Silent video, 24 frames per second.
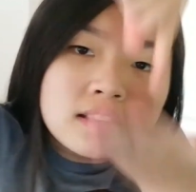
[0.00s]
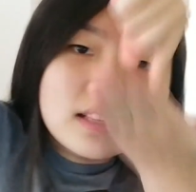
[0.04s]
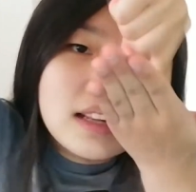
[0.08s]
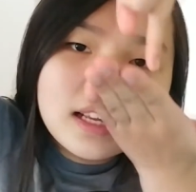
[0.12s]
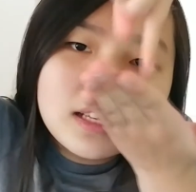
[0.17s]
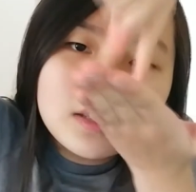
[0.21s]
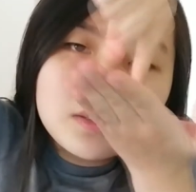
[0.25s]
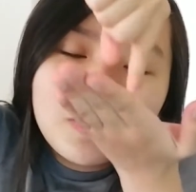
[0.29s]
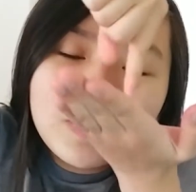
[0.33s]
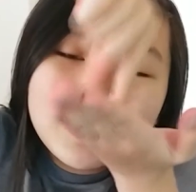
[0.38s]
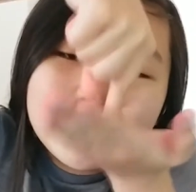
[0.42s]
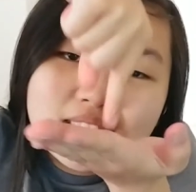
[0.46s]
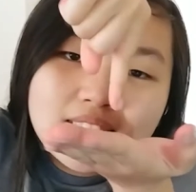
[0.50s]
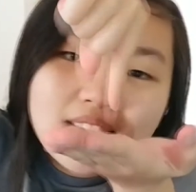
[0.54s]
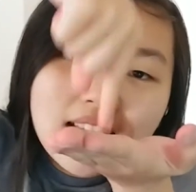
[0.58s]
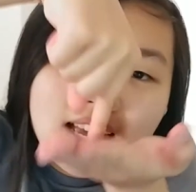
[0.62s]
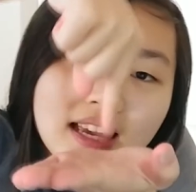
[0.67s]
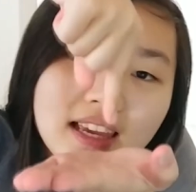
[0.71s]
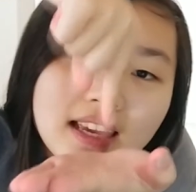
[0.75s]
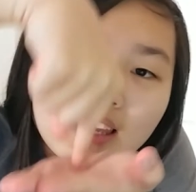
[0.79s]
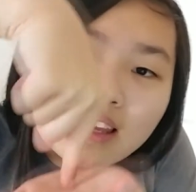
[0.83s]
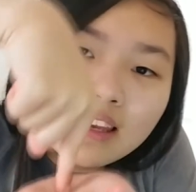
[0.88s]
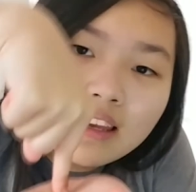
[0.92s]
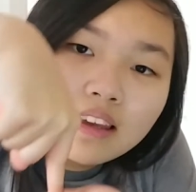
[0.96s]
Today's
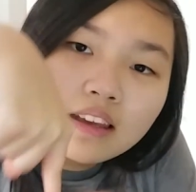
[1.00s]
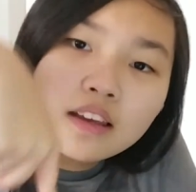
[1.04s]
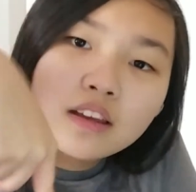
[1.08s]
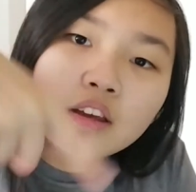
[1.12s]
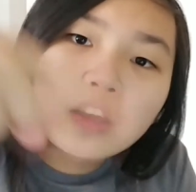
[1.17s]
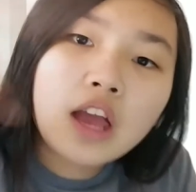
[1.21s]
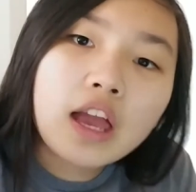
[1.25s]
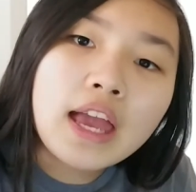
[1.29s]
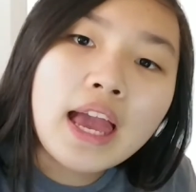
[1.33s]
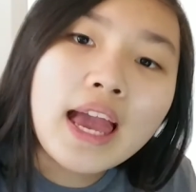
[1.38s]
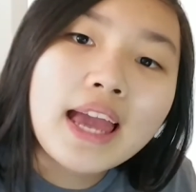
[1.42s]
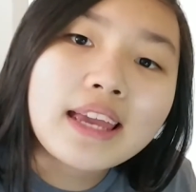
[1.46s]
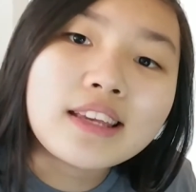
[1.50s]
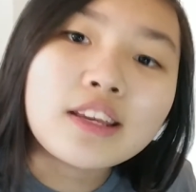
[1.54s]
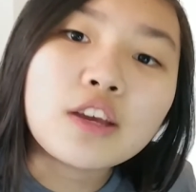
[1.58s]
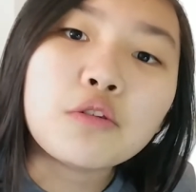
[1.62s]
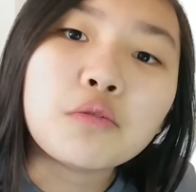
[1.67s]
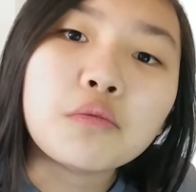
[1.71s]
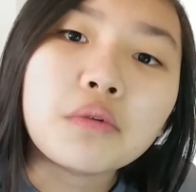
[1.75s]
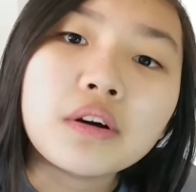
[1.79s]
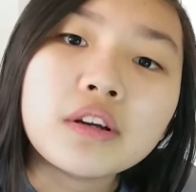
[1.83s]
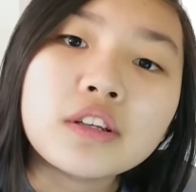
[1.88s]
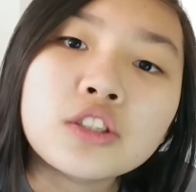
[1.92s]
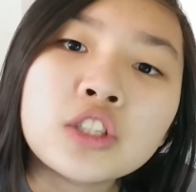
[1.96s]
Wednesday. Yeah, hey
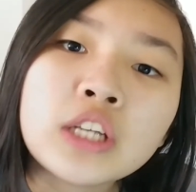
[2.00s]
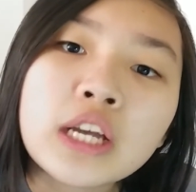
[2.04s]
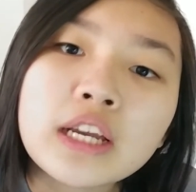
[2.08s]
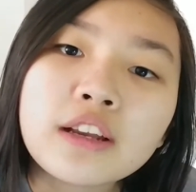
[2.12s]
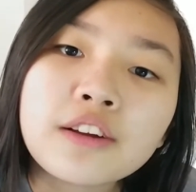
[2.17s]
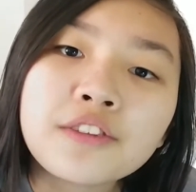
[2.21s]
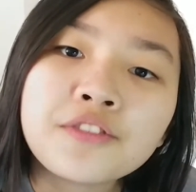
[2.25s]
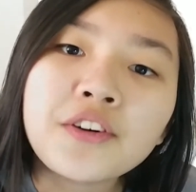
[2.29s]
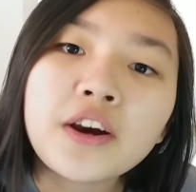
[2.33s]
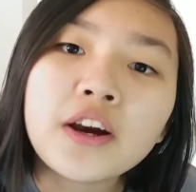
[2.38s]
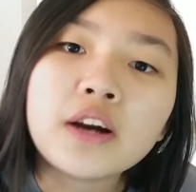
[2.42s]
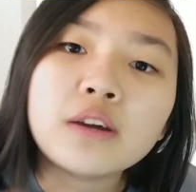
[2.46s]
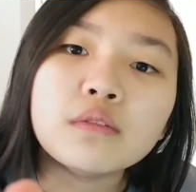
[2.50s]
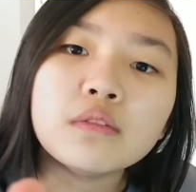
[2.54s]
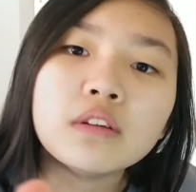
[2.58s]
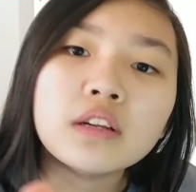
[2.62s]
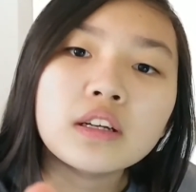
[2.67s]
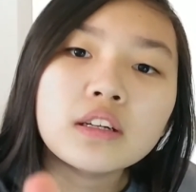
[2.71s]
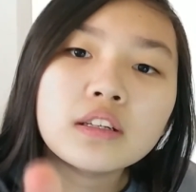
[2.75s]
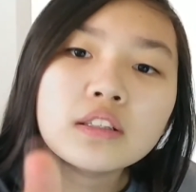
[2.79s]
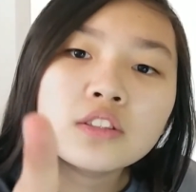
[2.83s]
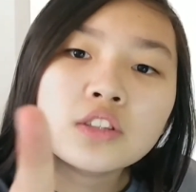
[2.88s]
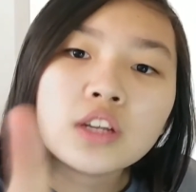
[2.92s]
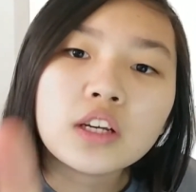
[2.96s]
you, check your phone,
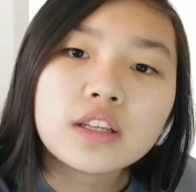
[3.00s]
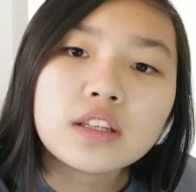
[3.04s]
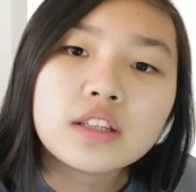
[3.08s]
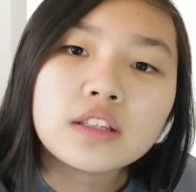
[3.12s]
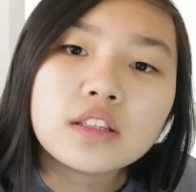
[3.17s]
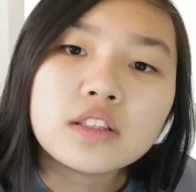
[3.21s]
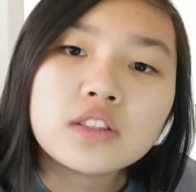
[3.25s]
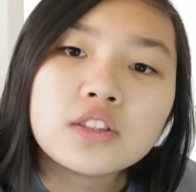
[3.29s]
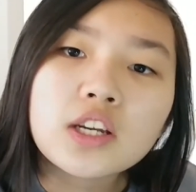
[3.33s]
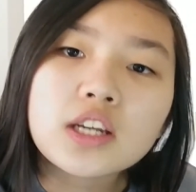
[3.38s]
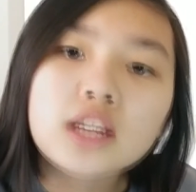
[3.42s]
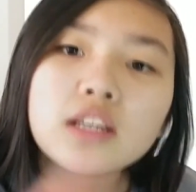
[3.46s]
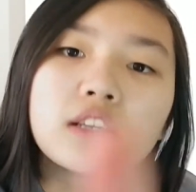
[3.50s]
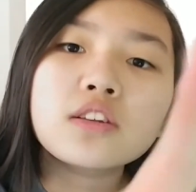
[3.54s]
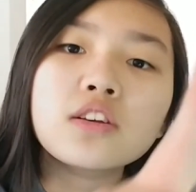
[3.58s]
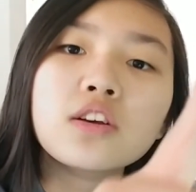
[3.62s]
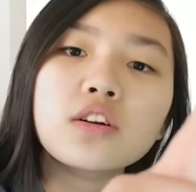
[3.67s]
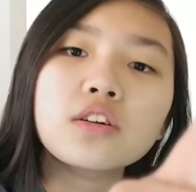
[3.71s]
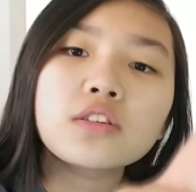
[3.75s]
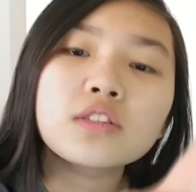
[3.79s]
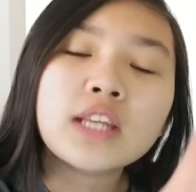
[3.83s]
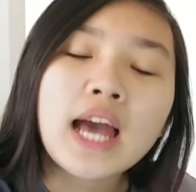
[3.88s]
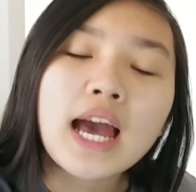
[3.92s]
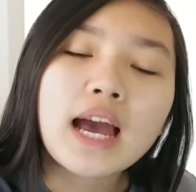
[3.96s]
check
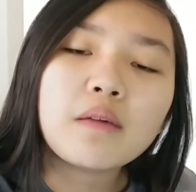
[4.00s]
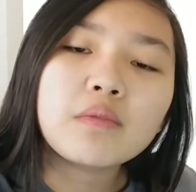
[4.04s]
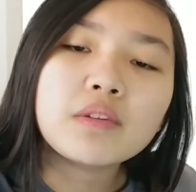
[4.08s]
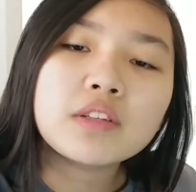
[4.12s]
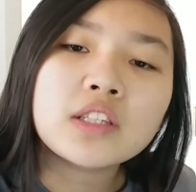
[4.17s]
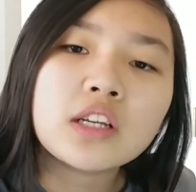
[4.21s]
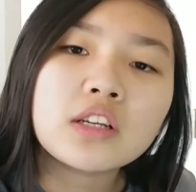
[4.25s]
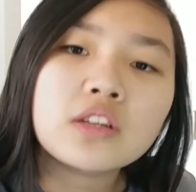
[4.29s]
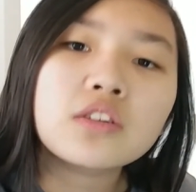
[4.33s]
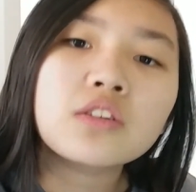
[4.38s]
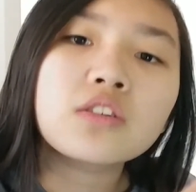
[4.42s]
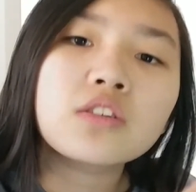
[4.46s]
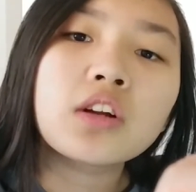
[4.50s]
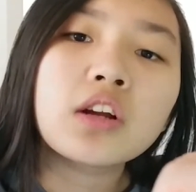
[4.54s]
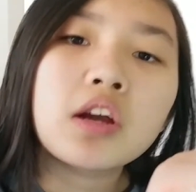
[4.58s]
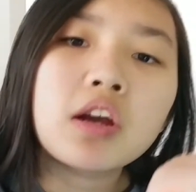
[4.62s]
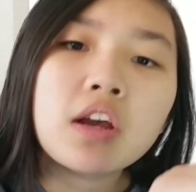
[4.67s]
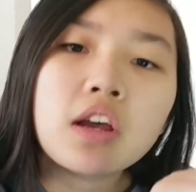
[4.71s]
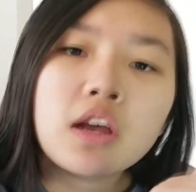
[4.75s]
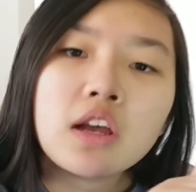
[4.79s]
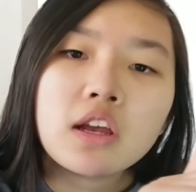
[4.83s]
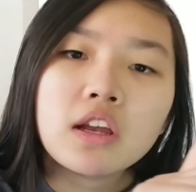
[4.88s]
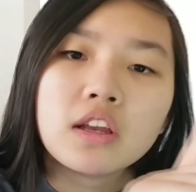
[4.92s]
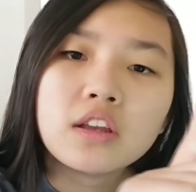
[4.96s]
your tablet, check your
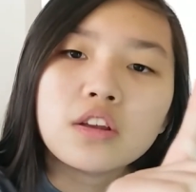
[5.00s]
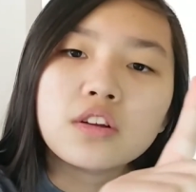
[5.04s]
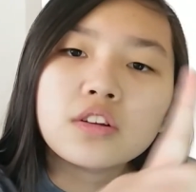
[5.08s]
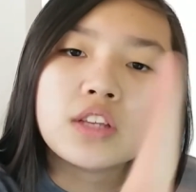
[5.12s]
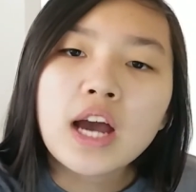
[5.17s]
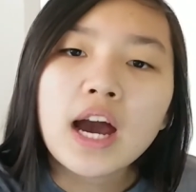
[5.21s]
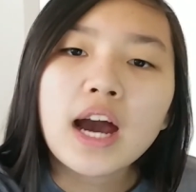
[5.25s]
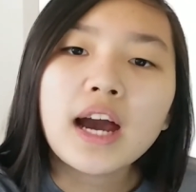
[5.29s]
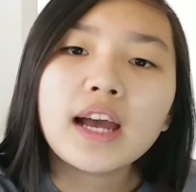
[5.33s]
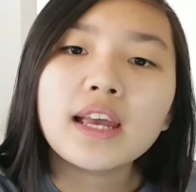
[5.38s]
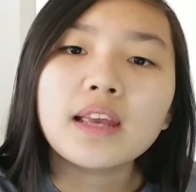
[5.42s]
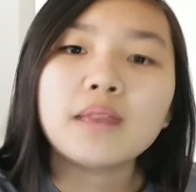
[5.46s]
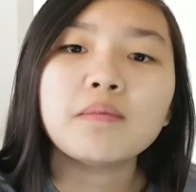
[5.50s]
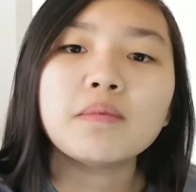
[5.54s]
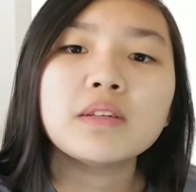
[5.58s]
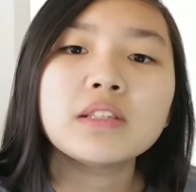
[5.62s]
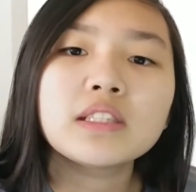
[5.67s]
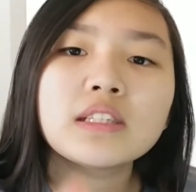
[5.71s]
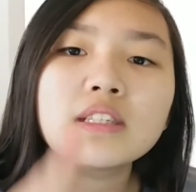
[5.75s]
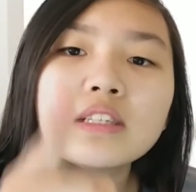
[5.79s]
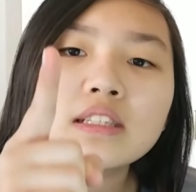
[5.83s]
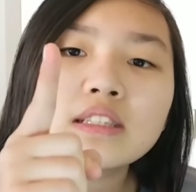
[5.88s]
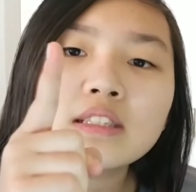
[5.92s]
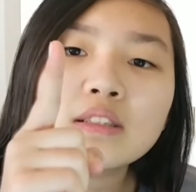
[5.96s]
time.
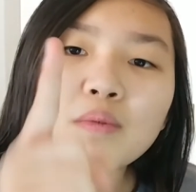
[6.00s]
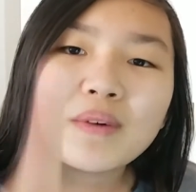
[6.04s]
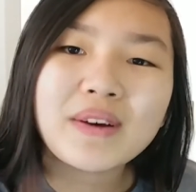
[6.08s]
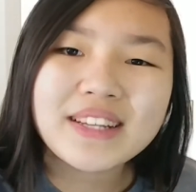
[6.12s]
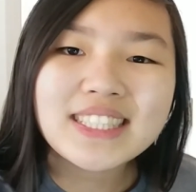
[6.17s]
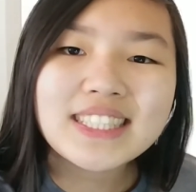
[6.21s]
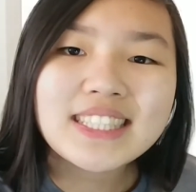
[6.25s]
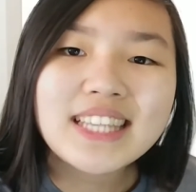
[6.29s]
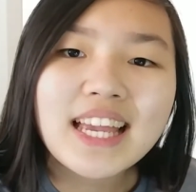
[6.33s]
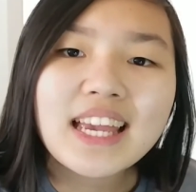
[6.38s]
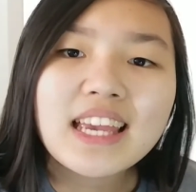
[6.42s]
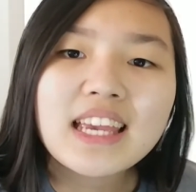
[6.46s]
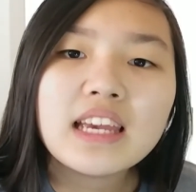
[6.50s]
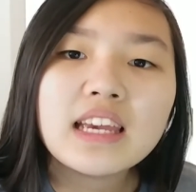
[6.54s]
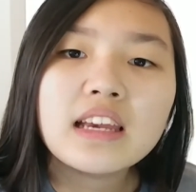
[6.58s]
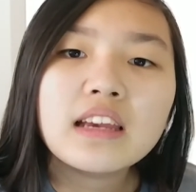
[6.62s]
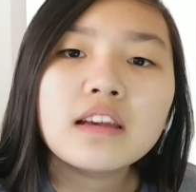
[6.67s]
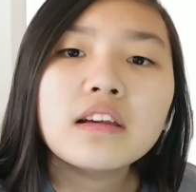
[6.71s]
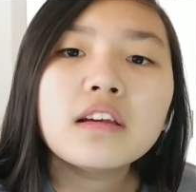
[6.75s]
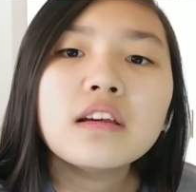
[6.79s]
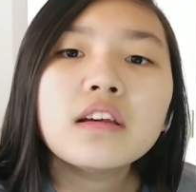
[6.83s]
Is it Wednesday?